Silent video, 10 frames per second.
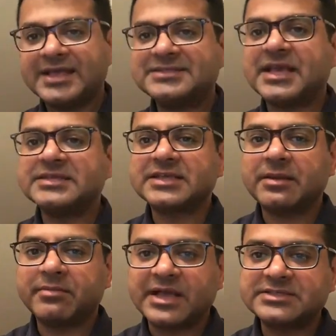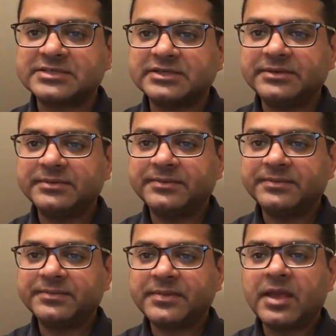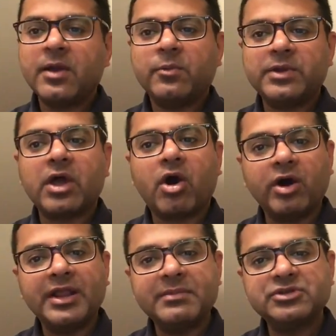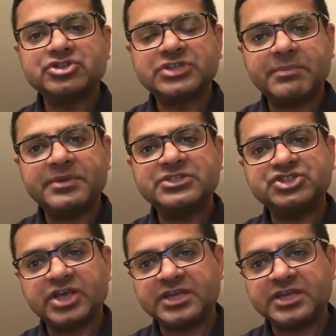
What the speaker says: As CISL ambassador, we are all able to champion